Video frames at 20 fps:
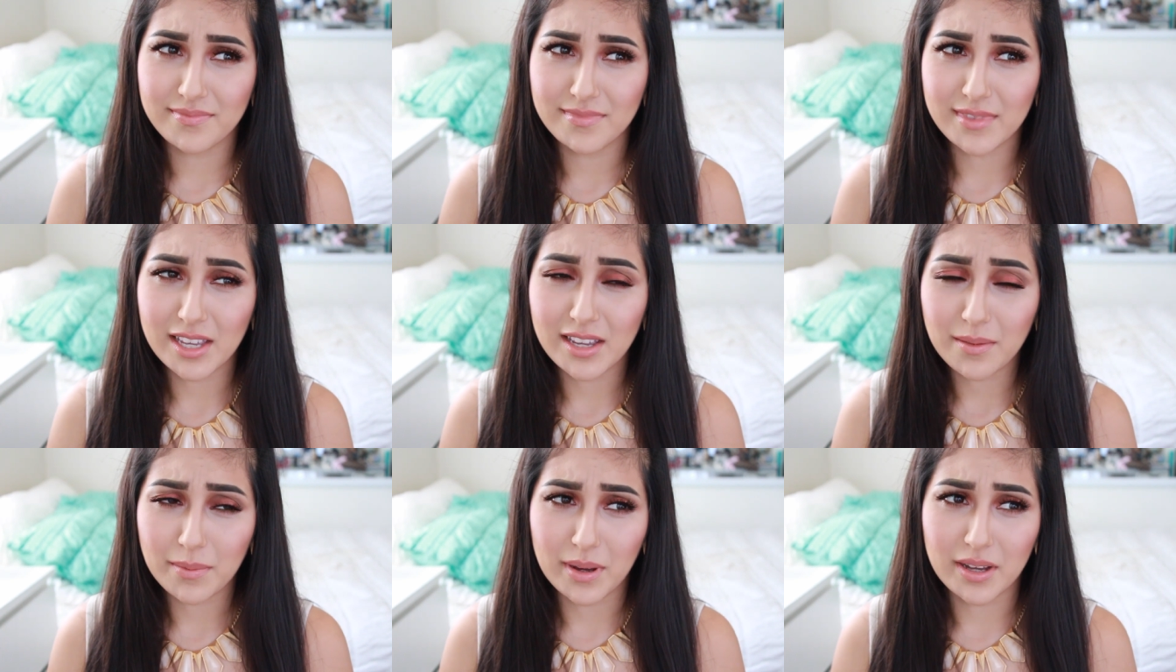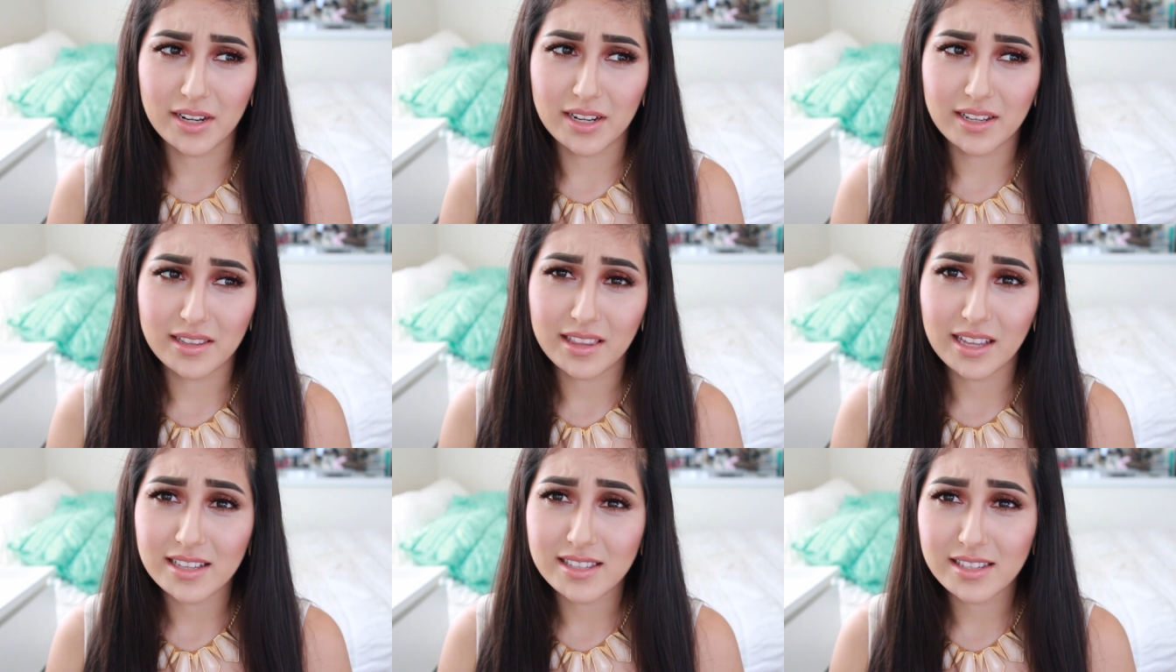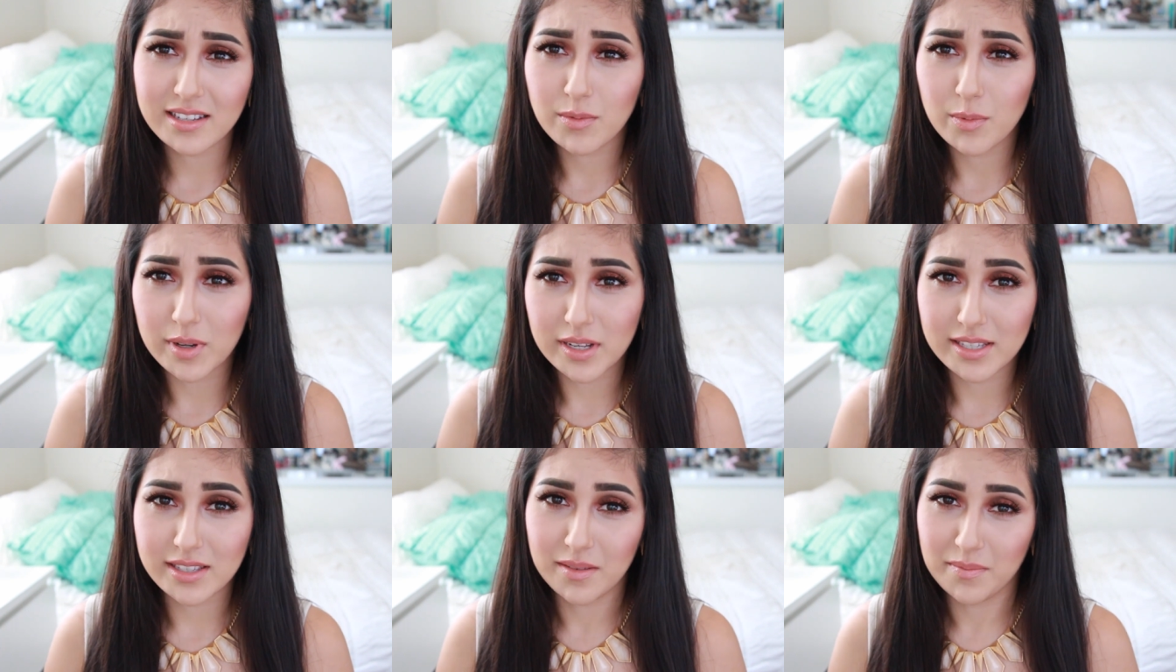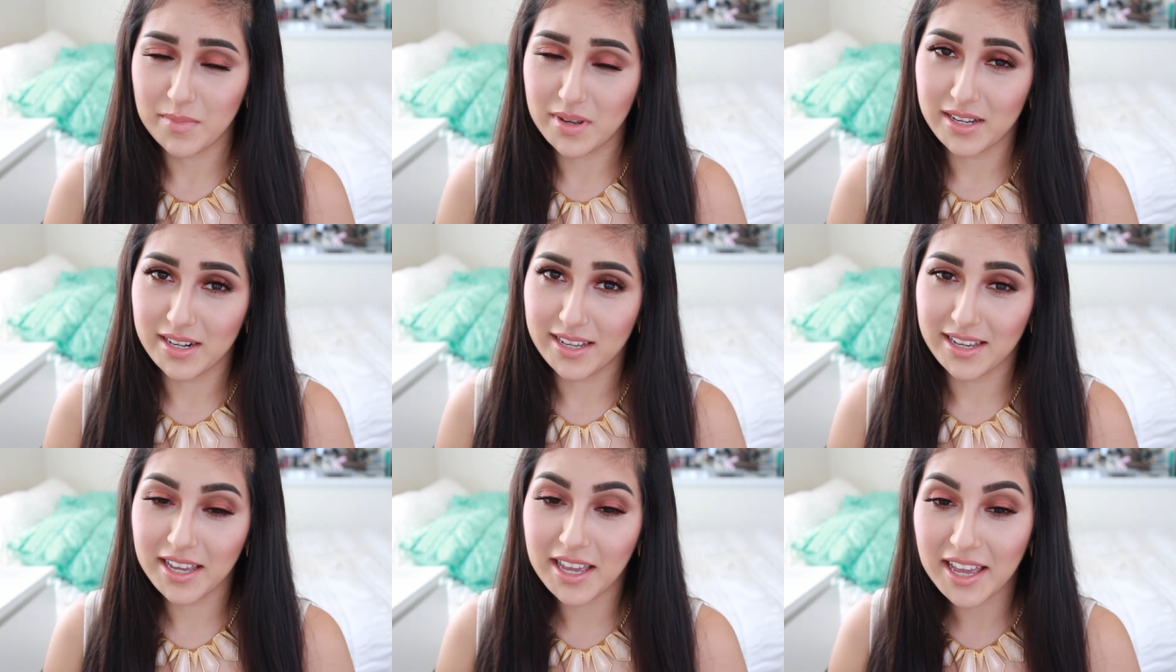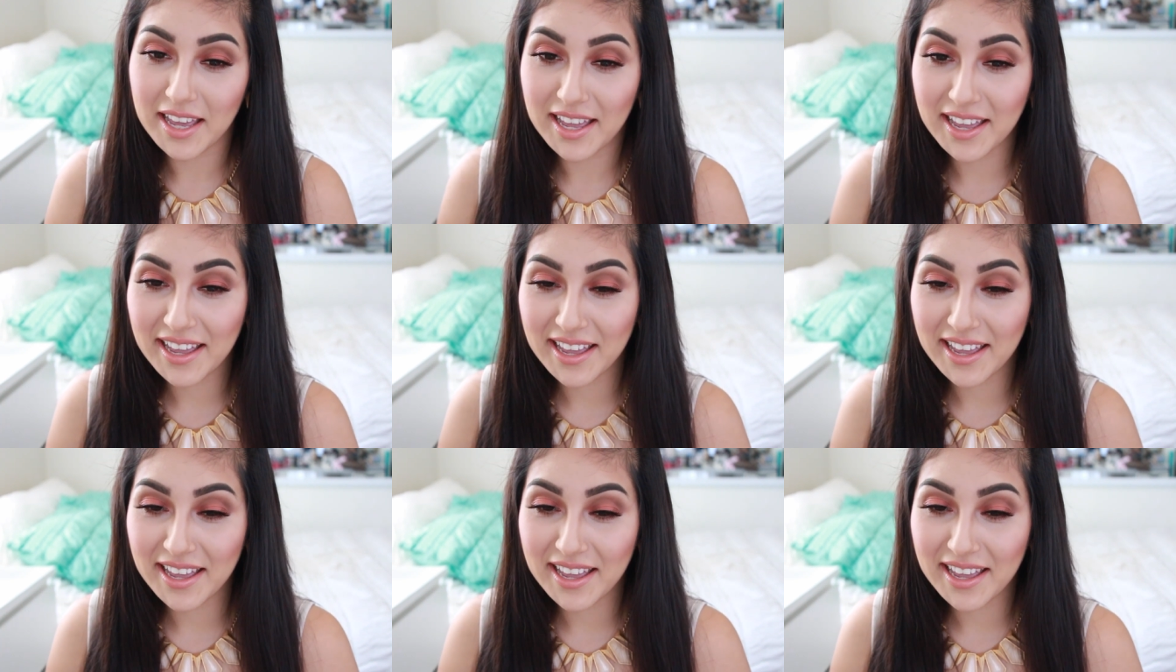think about it, that's a waste of money.